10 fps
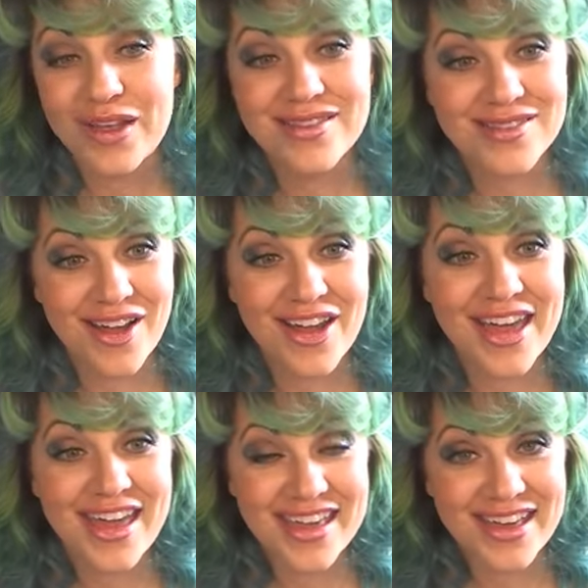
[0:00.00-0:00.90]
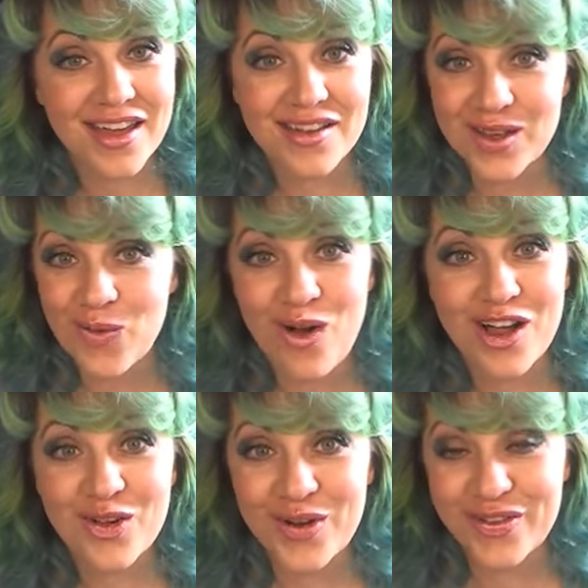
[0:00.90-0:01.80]
it's not aching as I
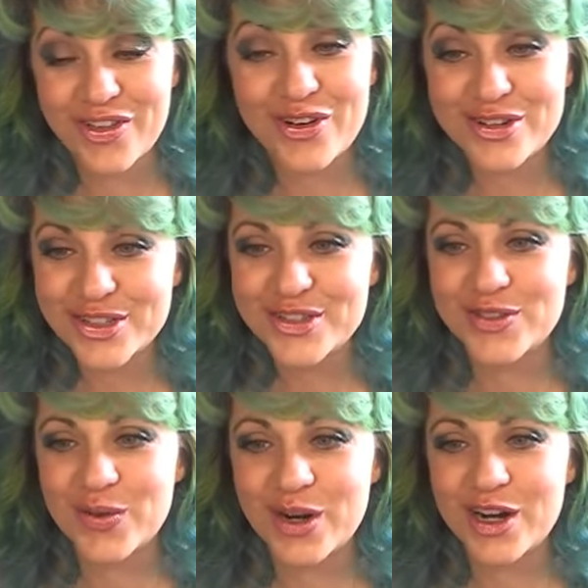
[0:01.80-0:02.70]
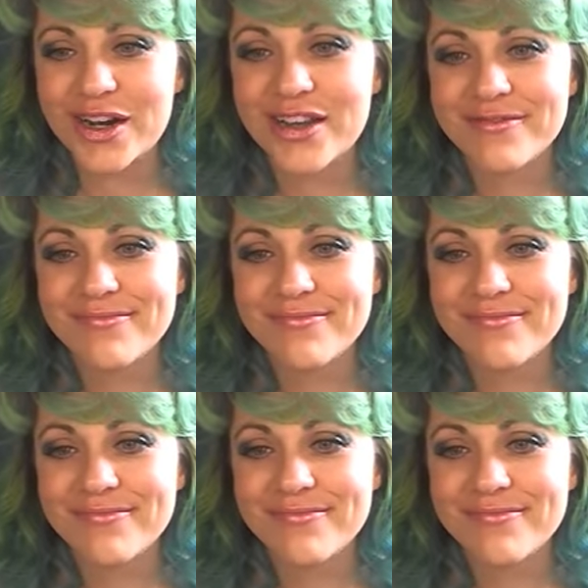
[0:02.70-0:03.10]
walk around the grocery store.